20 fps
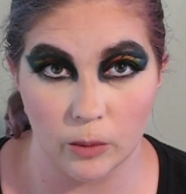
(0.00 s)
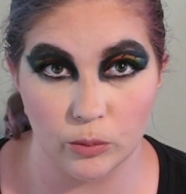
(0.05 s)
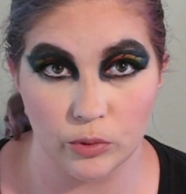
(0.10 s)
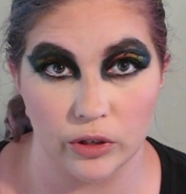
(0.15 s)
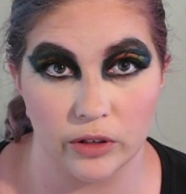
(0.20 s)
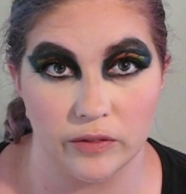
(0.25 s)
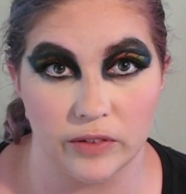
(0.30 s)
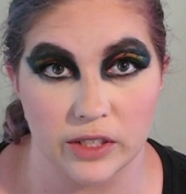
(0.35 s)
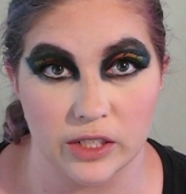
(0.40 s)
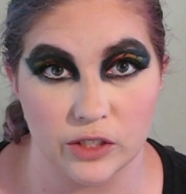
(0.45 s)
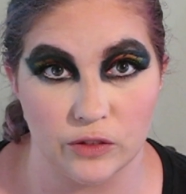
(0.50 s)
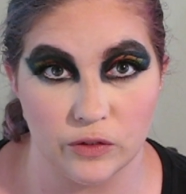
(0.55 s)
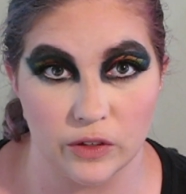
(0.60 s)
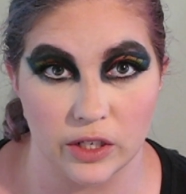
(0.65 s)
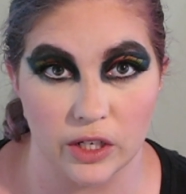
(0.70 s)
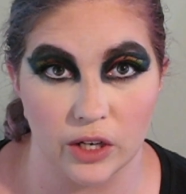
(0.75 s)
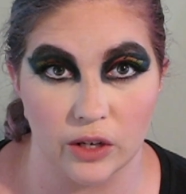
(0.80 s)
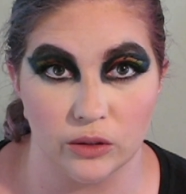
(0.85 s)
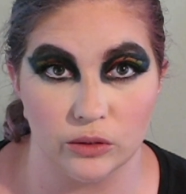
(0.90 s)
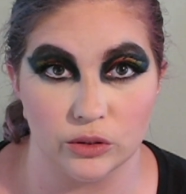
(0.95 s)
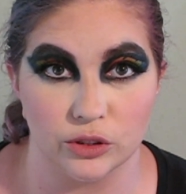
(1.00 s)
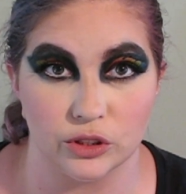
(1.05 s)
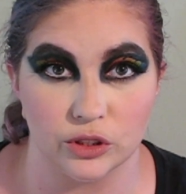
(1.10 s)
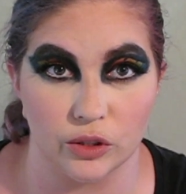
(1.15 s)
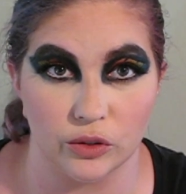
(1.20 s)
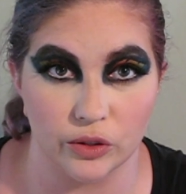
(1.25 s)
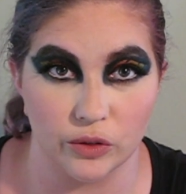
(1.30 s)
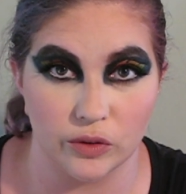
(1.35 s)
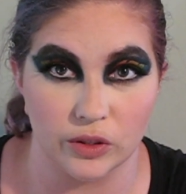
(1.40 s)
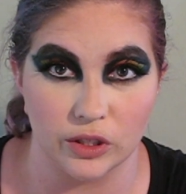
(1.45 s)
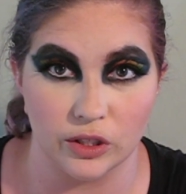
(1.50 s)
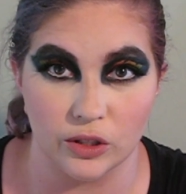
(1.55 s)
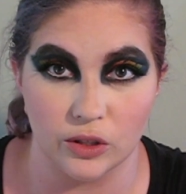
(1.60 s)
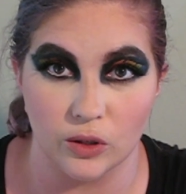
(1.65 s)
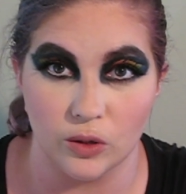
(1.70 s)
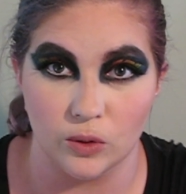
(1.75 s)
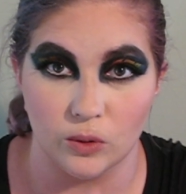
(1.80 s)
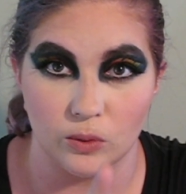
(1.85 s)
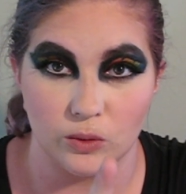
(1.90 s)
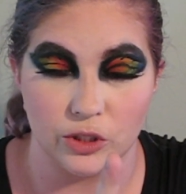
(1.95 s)
so you can video so you can
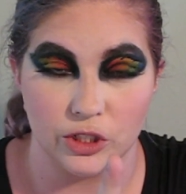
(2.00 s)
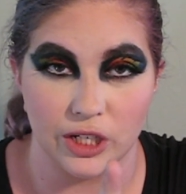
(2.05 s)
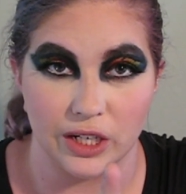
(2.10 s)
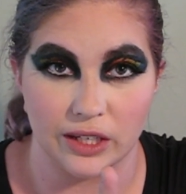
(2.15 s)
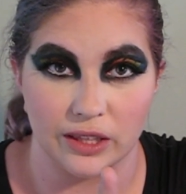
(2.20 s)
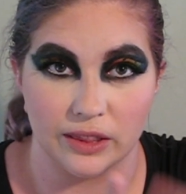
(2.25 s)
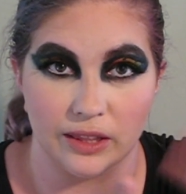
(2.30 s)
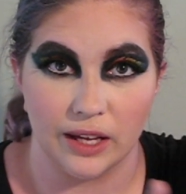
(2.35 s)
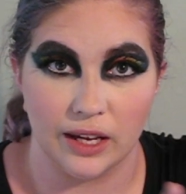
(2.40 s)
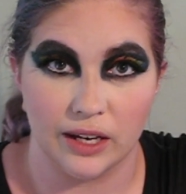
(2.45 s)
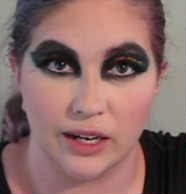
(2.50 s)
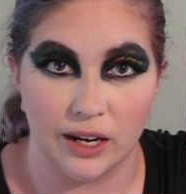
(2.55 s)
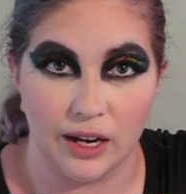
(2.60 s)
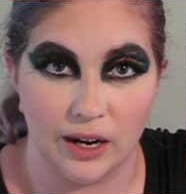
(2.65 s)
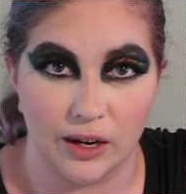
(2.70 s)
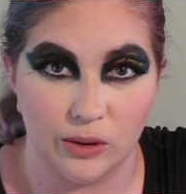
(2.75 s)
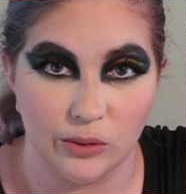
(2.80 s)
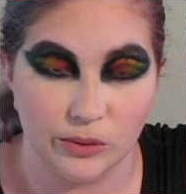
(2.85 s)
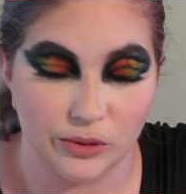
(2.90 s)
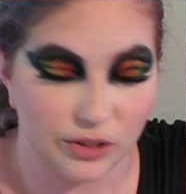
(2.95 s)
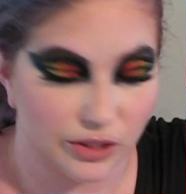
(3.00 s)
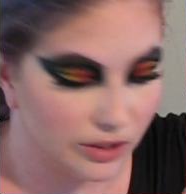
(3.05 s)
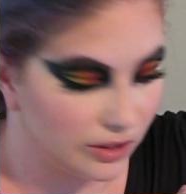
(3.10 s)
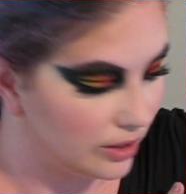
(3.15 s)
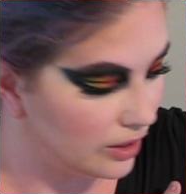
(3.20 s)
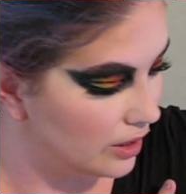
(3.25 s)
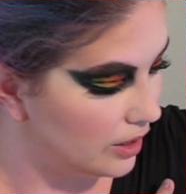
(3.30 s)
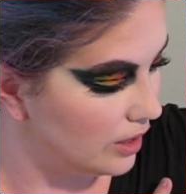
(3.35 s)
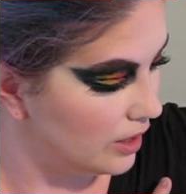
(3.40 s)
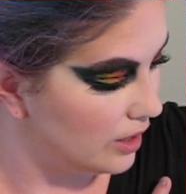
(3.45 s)
go check that um